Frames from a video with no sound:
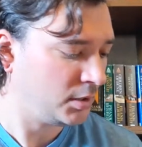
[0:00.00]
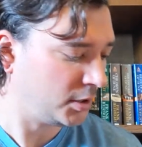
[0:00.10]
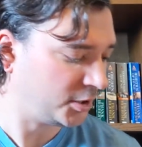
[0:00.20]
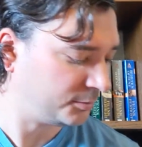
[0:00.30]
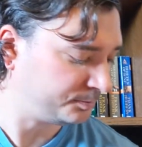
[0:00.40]

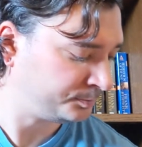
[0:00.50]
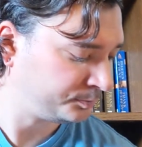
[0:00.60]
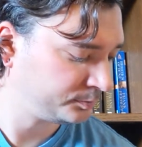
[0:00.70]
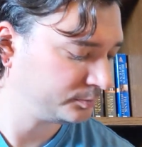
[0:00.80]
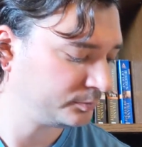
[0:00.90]

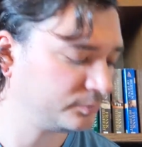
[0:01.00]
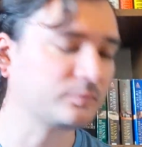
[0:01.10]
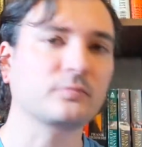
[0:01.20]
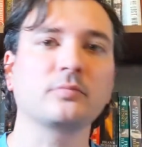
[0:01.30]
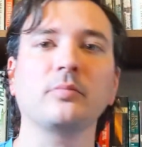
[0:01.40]

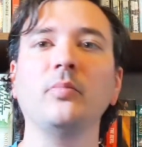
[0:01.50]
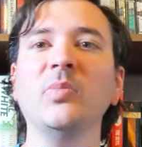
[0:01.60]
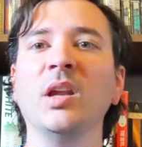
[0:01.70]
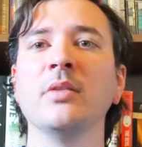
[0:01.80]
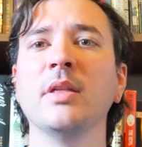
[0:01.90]

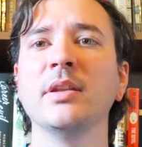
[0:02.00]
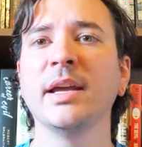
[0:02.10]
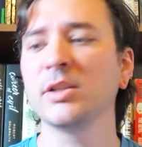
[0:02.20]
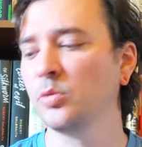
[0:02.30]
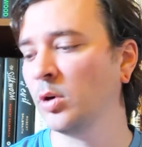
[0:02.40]
And then the
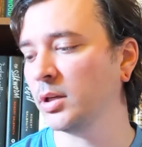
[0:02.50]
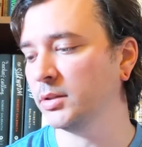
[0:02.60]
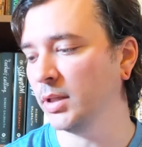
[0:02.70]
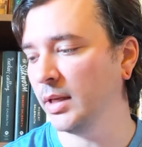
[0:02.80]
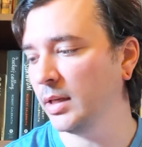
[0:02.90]
next
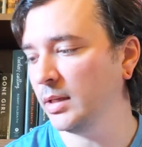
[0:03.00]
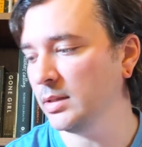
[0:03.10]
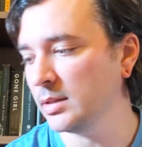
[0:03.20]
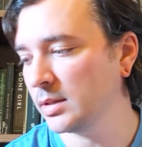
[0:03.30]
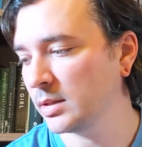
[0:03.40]
one
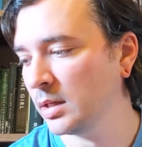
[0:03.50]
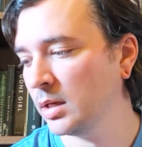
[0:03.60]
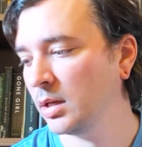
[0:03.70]
is